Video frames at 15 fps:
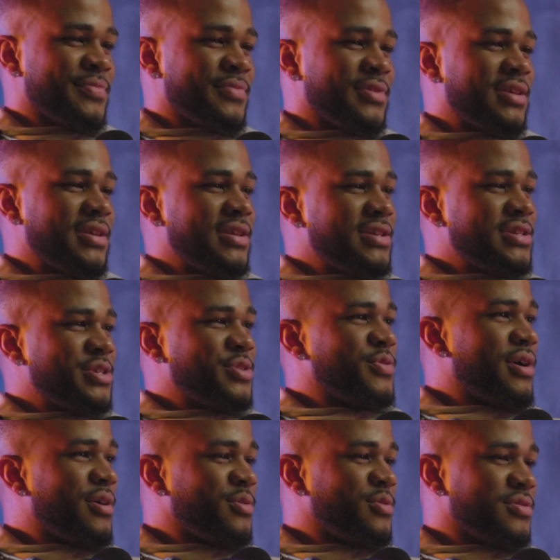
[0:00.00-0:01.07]
the easy
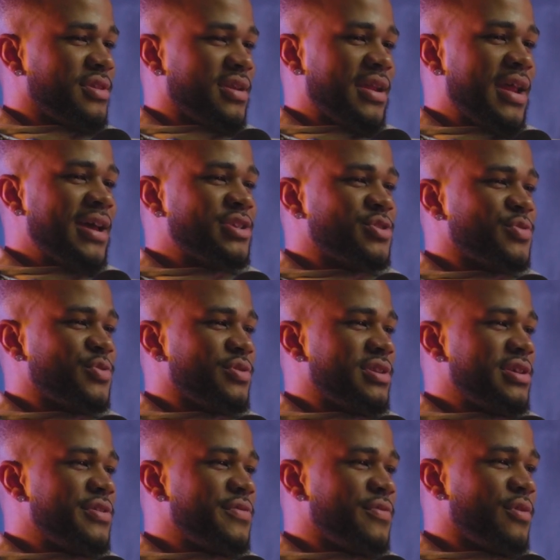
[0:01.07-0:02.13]
route, the natural
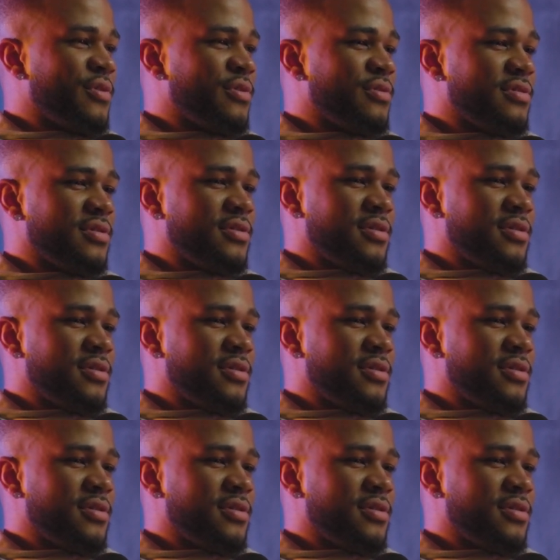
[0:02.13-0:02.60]
default,